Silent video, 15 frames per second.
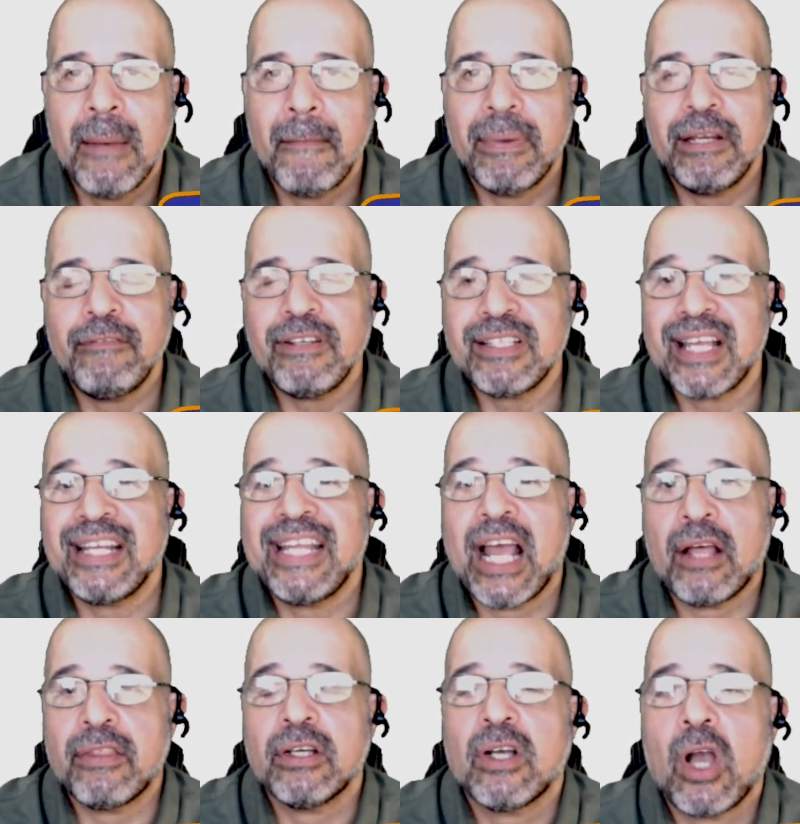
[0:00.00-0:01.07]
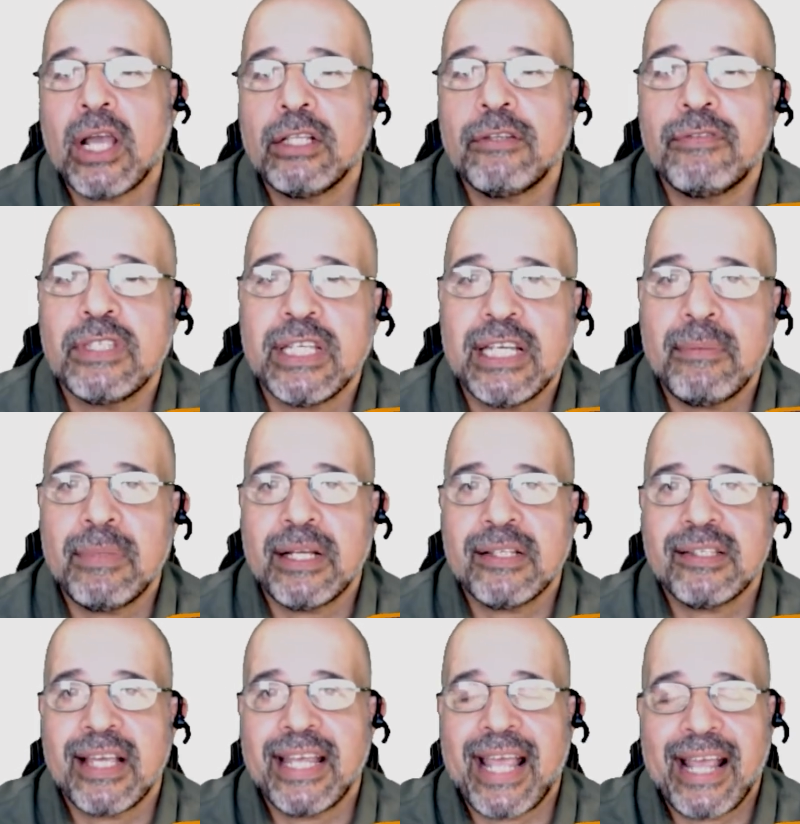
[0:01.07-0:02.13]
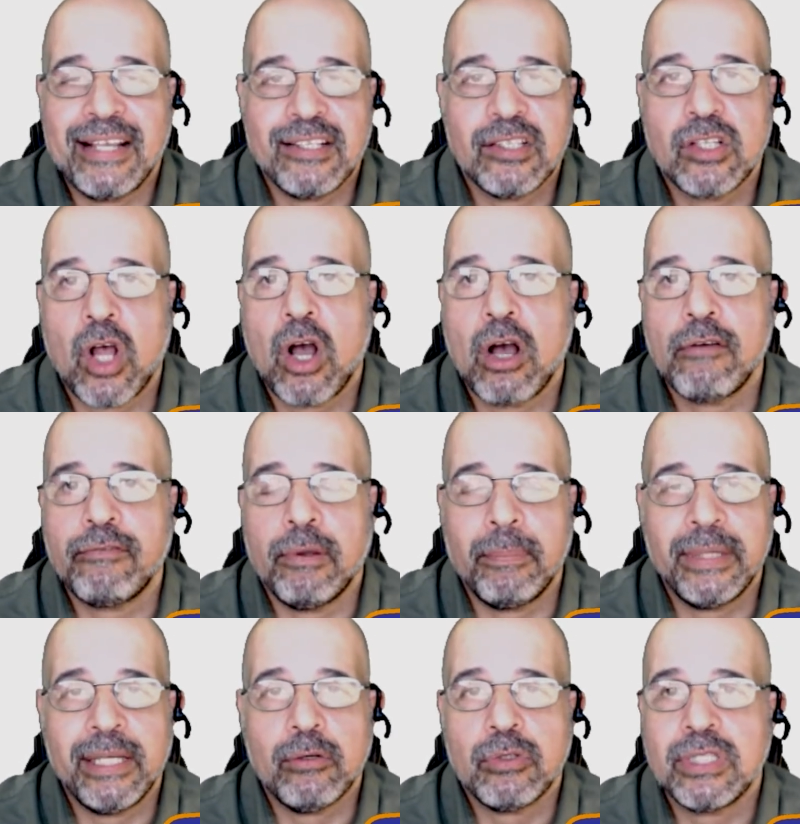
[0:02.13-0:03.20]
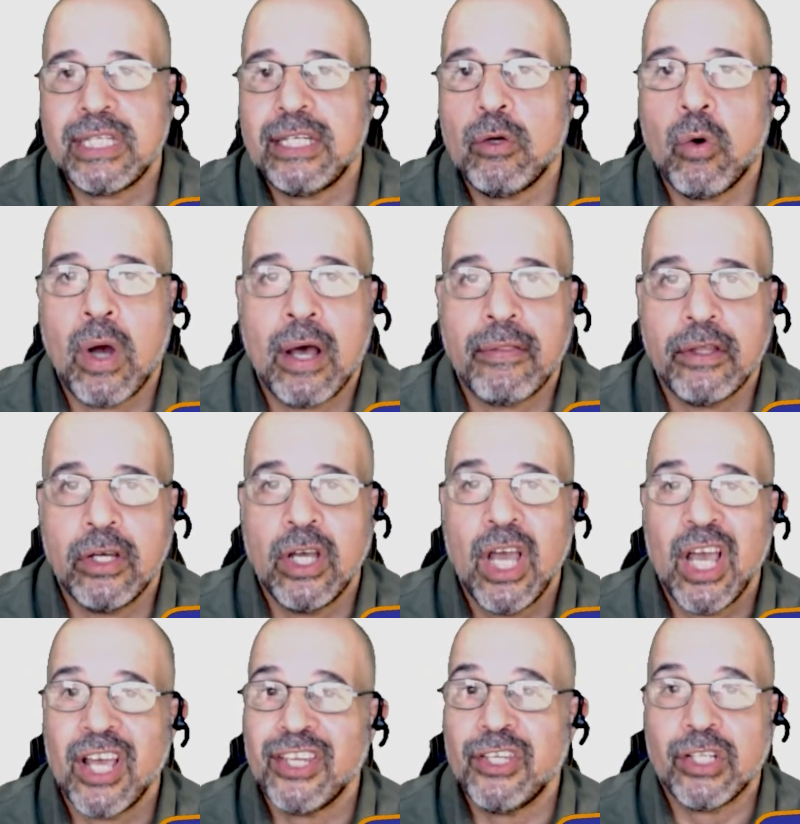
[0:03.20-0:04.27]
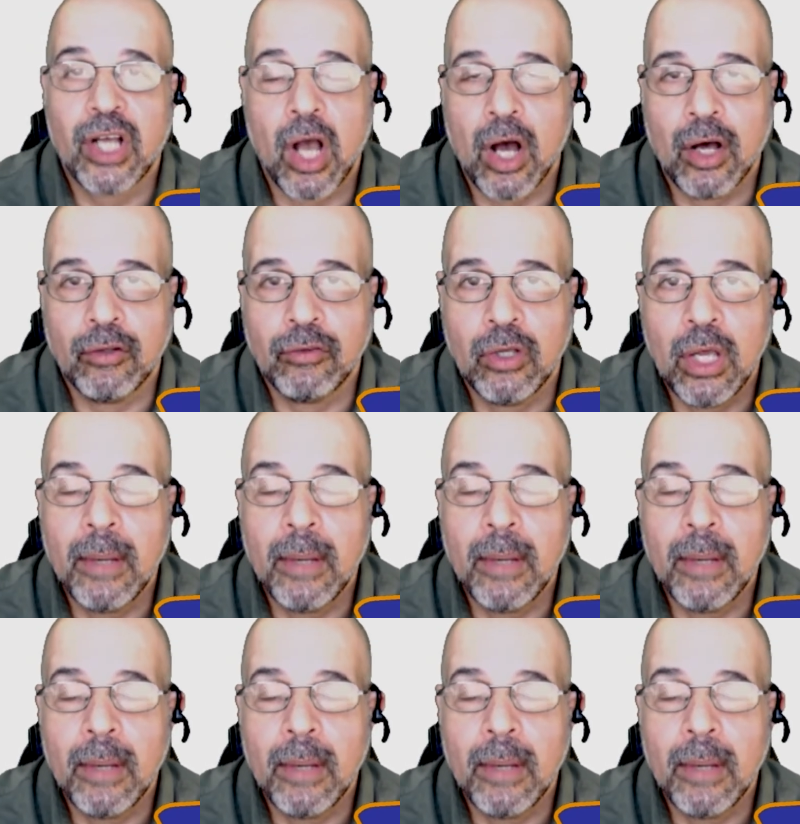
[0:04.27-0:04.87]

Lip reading: But if it's any other kind of team, let's say a staff, a PLC or other, you can't.